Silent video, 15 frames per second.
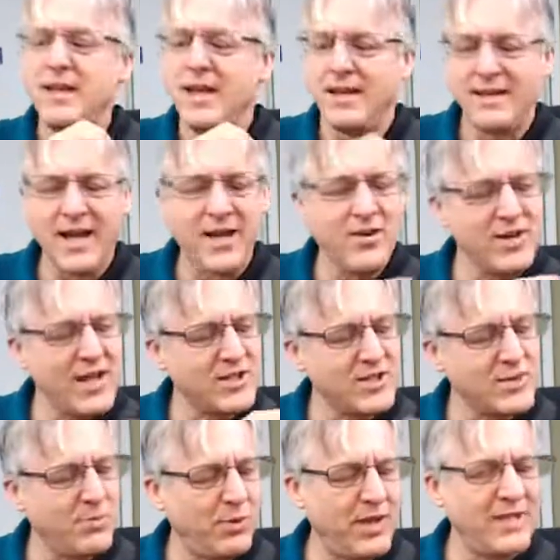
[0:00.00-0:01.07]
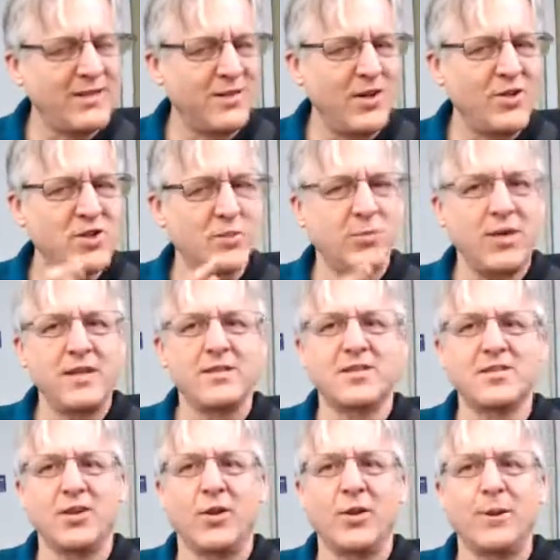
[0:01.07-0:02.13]
Now you're not just playing the notes, you're playing the
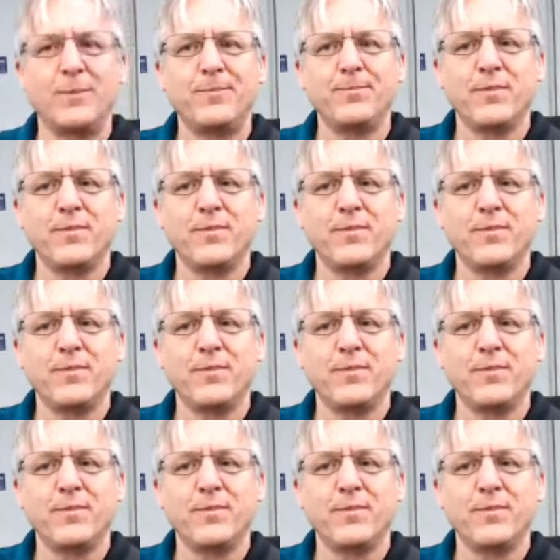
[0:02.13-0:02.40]
solo.